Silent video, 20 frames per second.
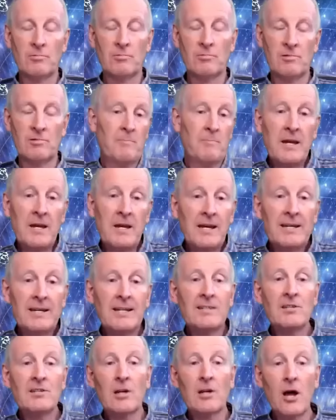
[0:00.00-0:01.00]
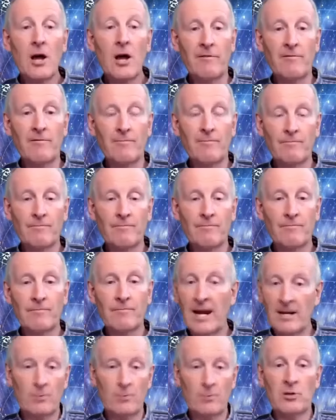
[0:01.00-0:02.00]
speak it into life
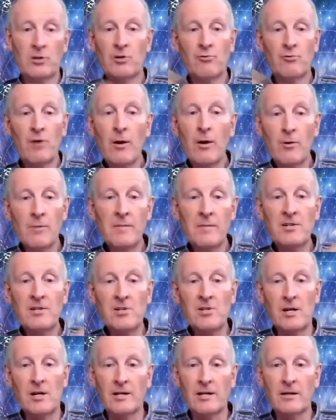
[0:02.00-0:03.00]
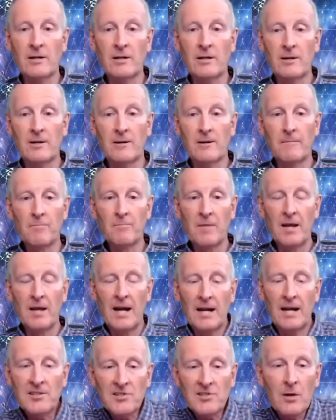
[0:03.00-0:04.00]
and it would grow immediately.
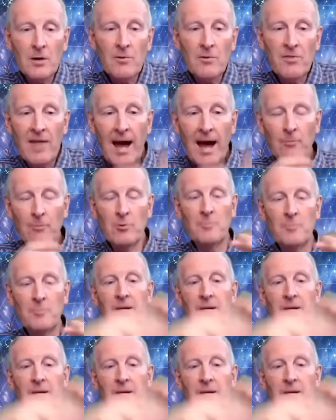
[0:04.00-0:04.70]
And so that would